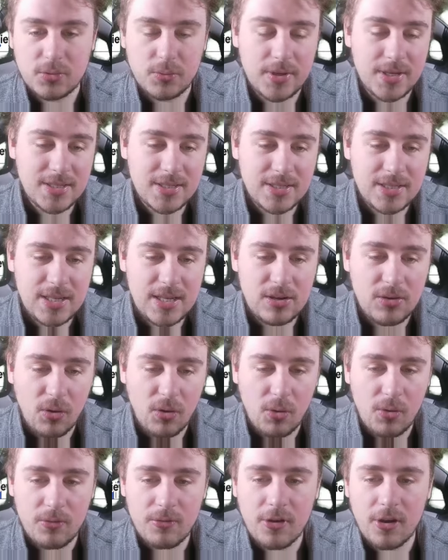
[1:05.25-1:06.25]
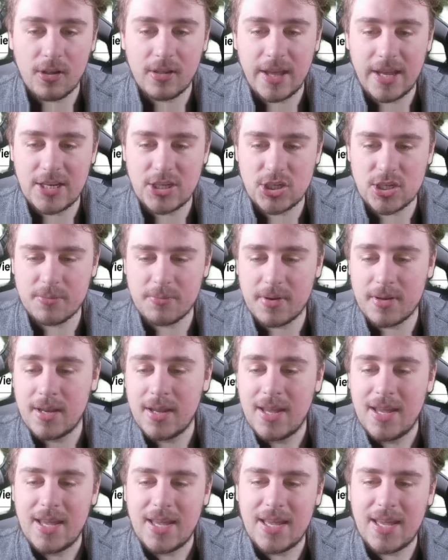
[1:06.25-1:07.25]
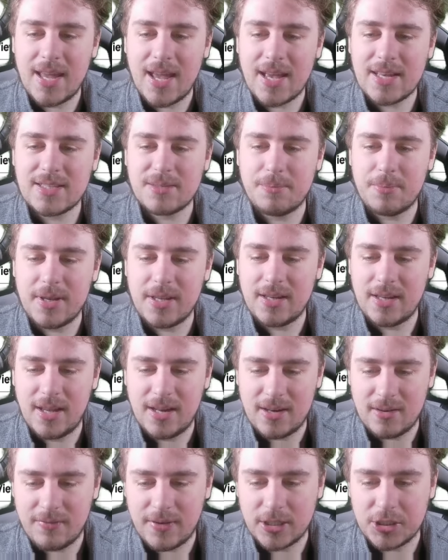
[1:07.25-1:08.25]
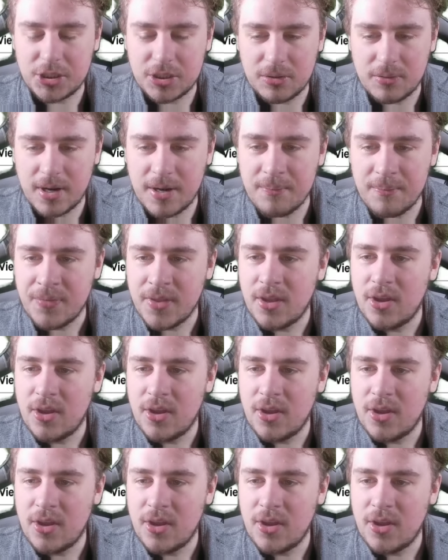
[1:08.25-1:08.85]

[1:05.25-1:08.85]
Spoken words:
We can see overall, ladies and gentlemen, it has been an adventure, right?